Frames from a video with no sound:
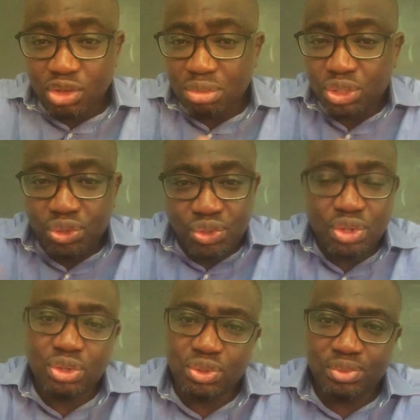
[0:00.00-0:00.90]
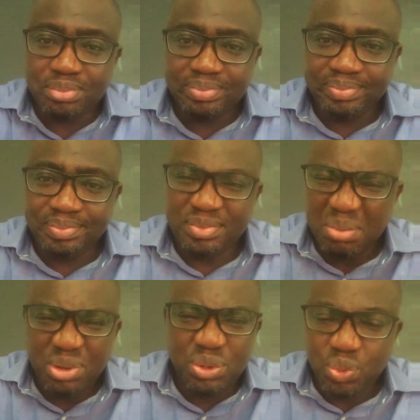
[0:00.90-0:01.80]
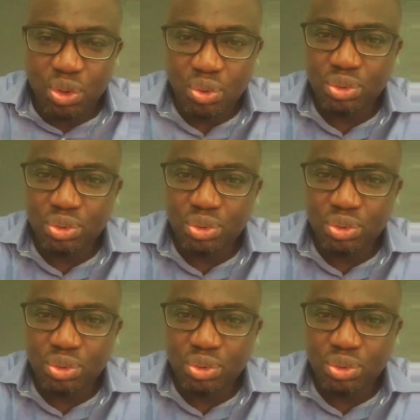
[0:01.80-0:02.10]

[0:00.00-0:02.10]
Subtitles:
You may choose not to. Nobody will